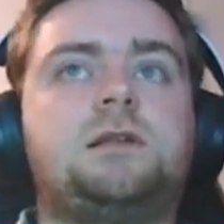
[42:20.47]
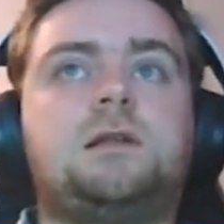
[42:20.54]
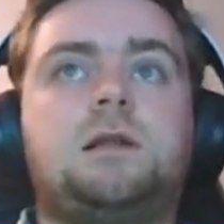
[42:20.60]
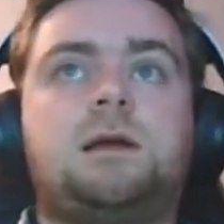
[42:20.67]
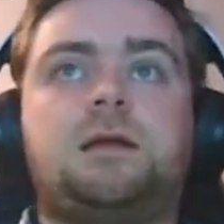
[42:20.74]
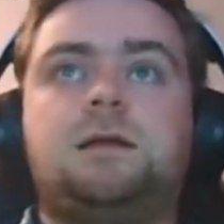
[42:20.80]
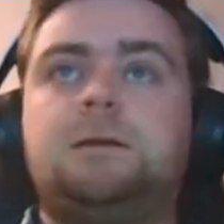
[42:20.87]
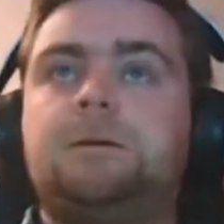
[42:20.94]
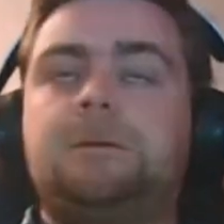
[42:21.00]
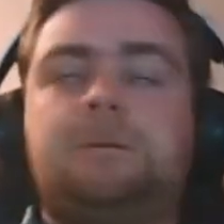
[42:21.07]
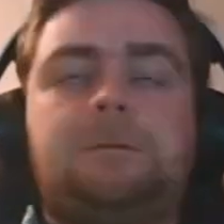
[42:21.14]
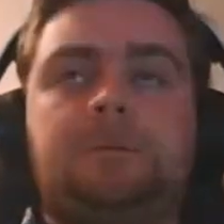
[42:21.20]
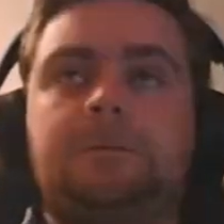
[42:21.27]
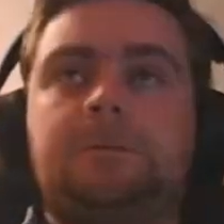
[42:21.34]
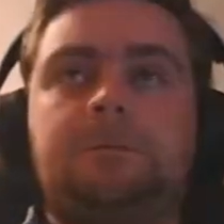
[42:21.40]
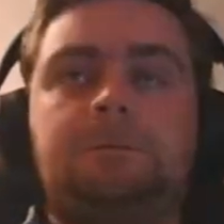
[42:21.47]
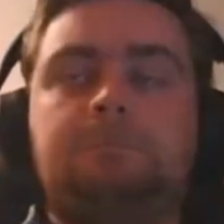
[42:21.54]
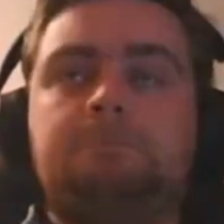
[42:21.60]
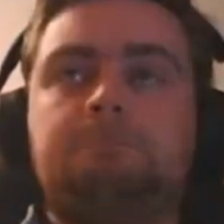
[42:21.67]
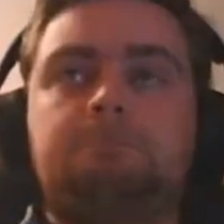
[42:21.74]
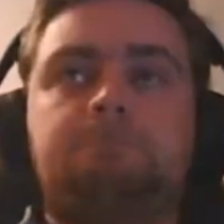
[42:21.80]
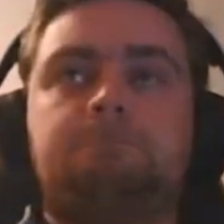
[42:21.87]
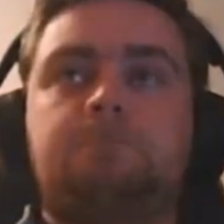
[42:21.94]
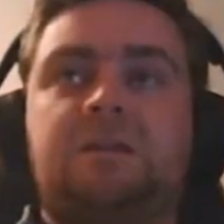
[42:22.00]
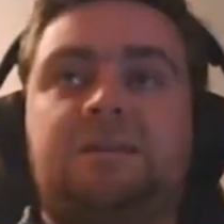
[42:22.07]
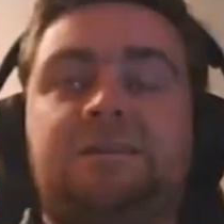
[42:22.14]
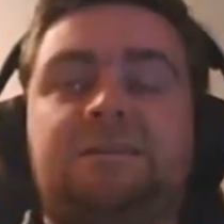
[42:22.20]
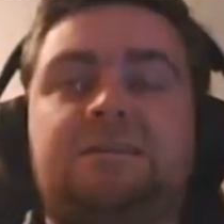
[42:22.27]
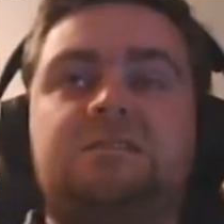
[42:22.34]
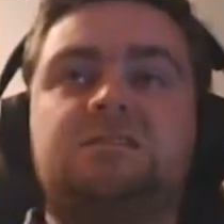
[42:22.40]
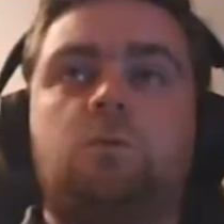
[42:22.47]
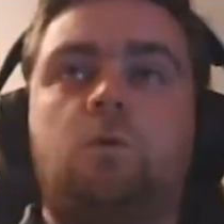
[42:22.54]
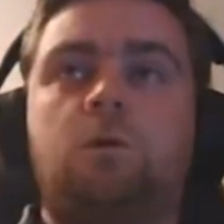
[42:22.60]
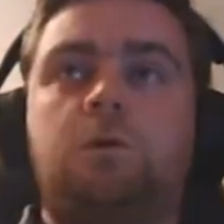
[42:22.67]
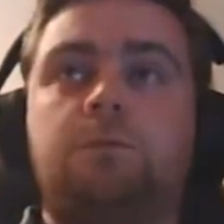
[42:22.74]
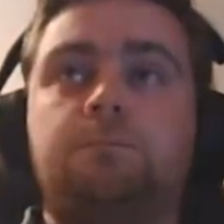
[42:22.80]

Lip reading: Like at least 1.